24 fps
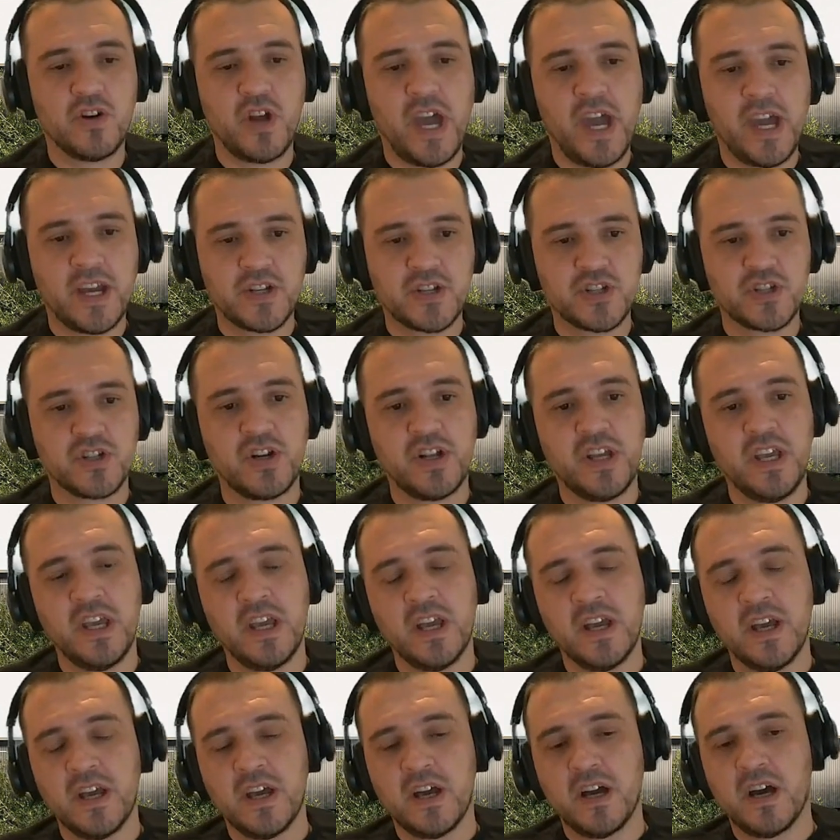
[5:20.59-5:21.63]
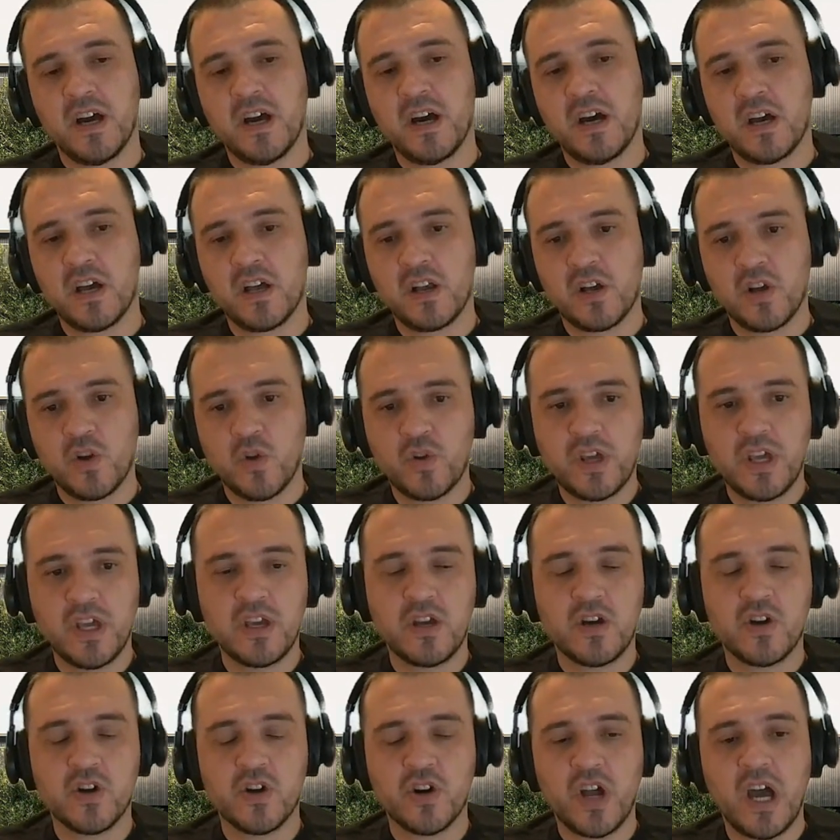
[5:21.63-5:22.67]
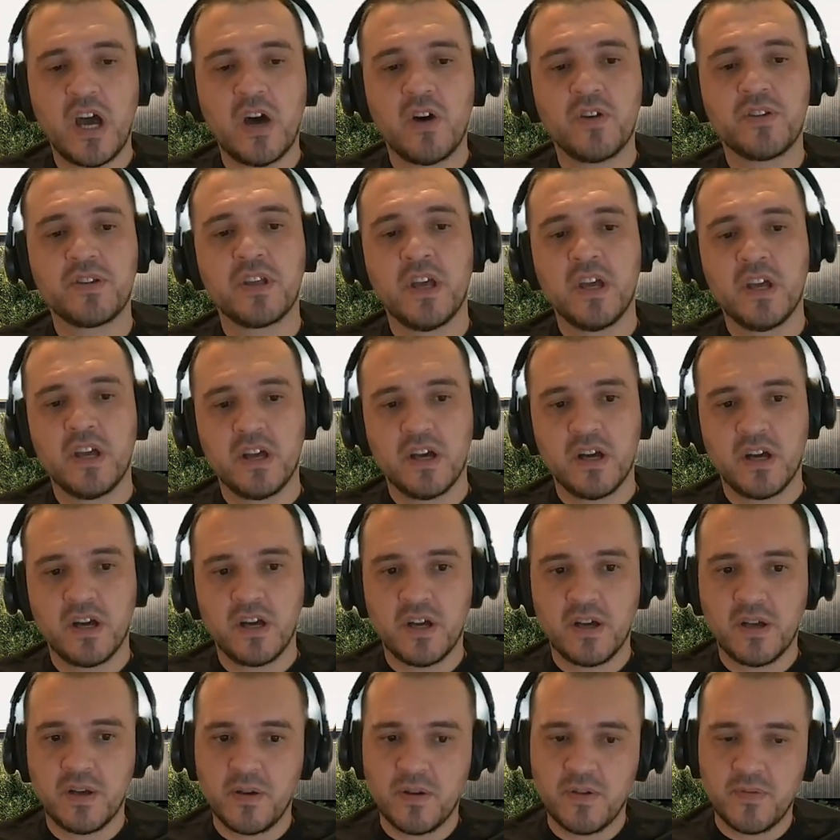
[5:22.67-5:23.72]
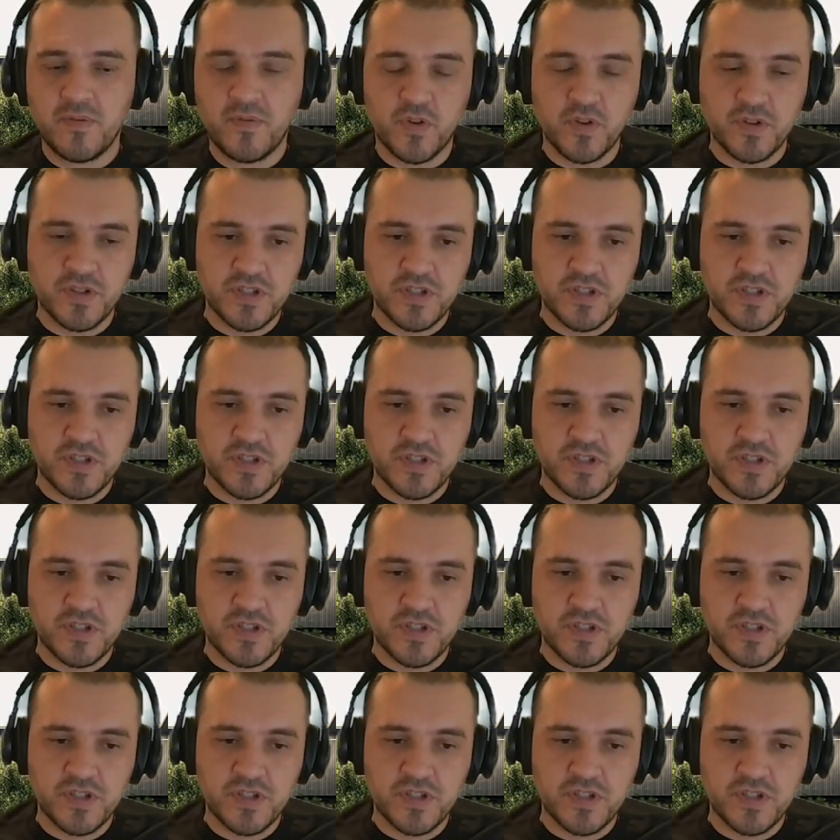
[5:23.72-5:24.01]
You're actually uh, looking around uh,